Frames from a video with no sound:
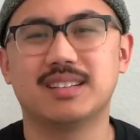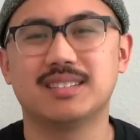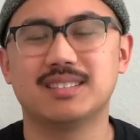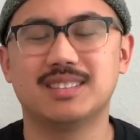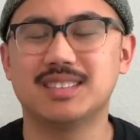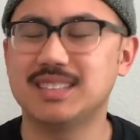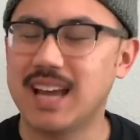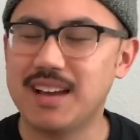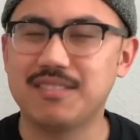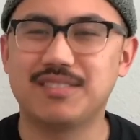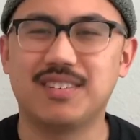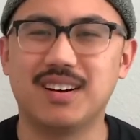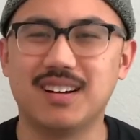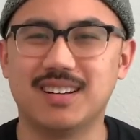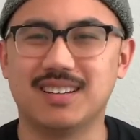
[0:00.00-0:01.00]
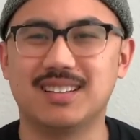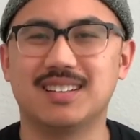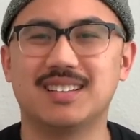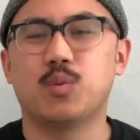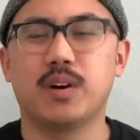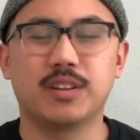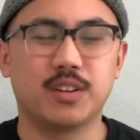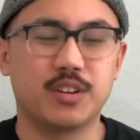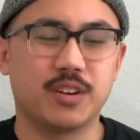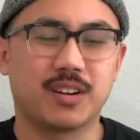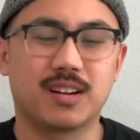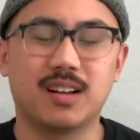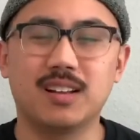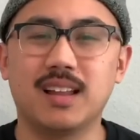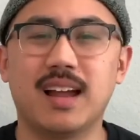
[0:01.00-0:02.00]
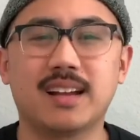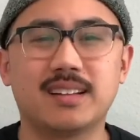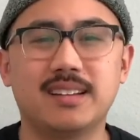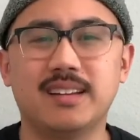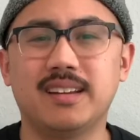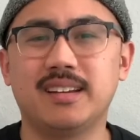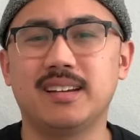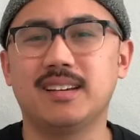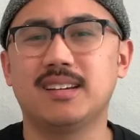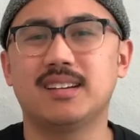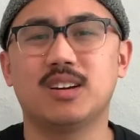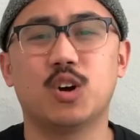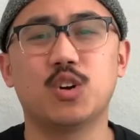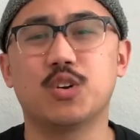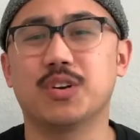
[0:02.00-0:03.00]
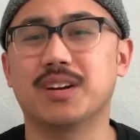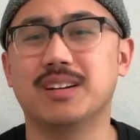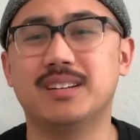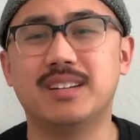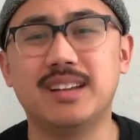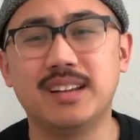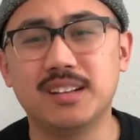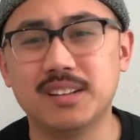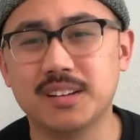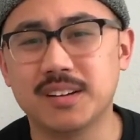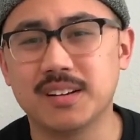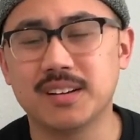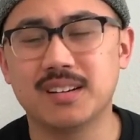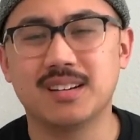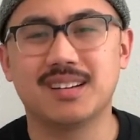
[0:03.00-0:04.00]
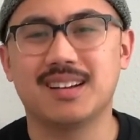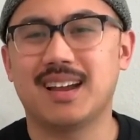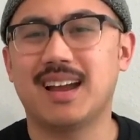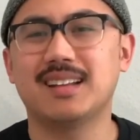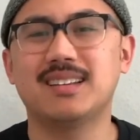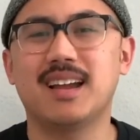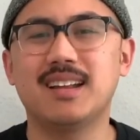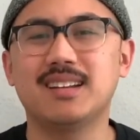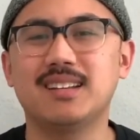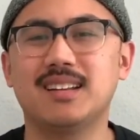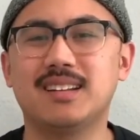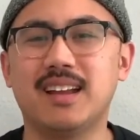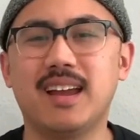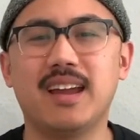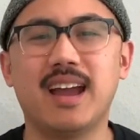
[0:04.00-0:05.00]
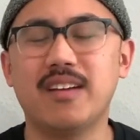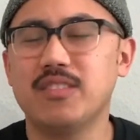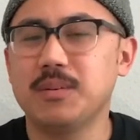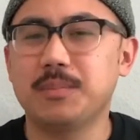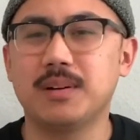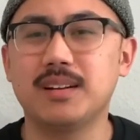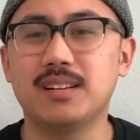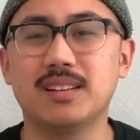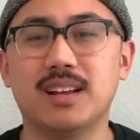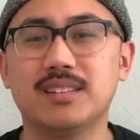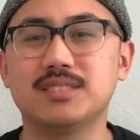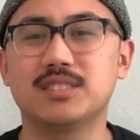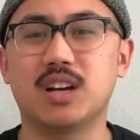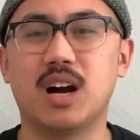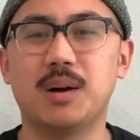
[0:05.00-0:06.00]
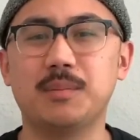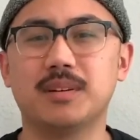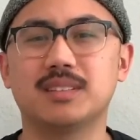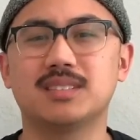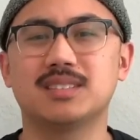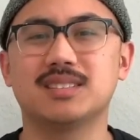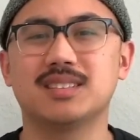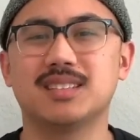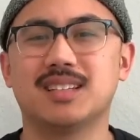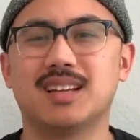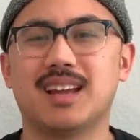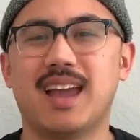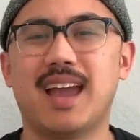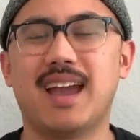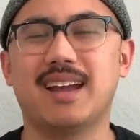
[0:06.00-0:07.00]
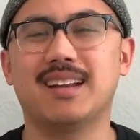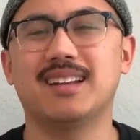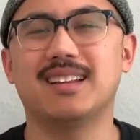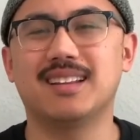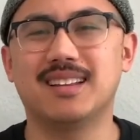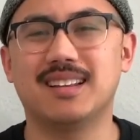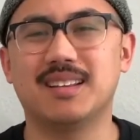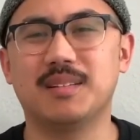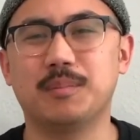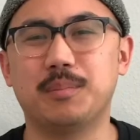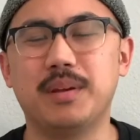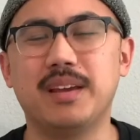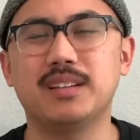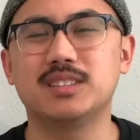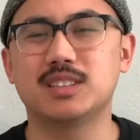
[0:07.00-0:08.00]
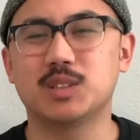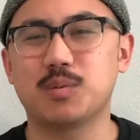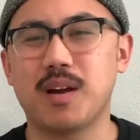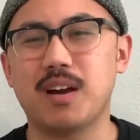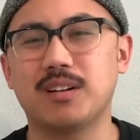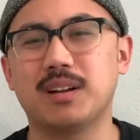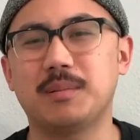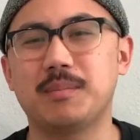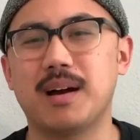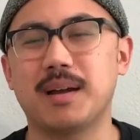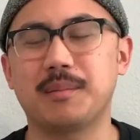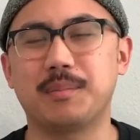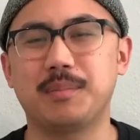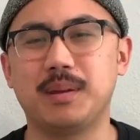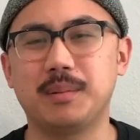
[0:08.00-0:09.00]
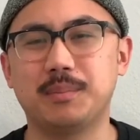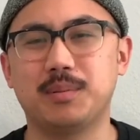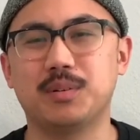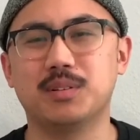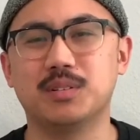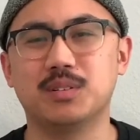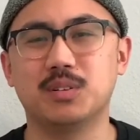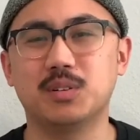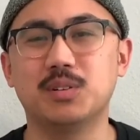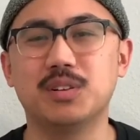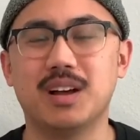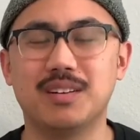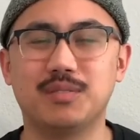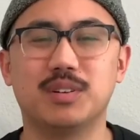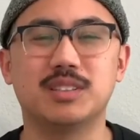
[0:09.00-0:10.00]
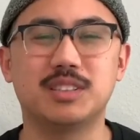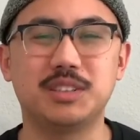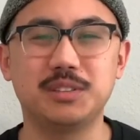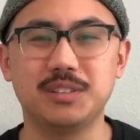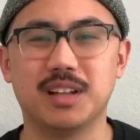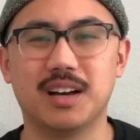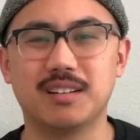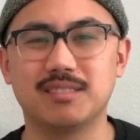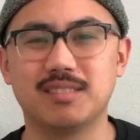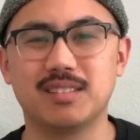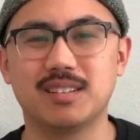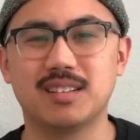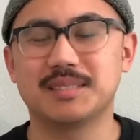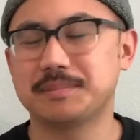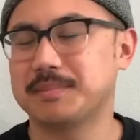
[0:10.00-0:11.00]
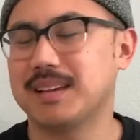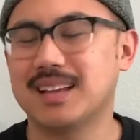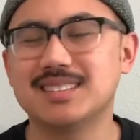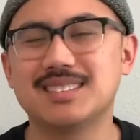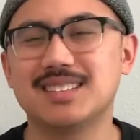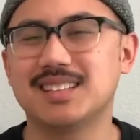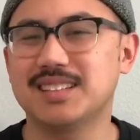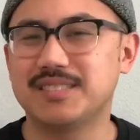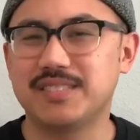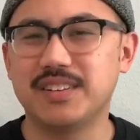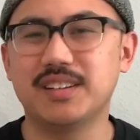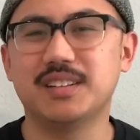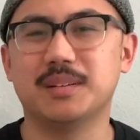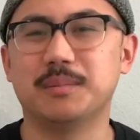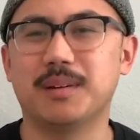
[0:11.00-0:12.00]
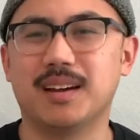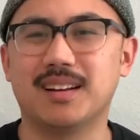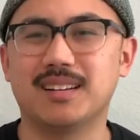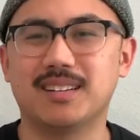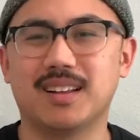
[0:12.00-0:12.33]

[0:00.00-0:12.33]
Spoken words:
Just have fun. Whether you're collecting or you're a dealer, at the end of the day, everybody loves comics, and being surrounded by people who love what you love, it's a good feeling, man.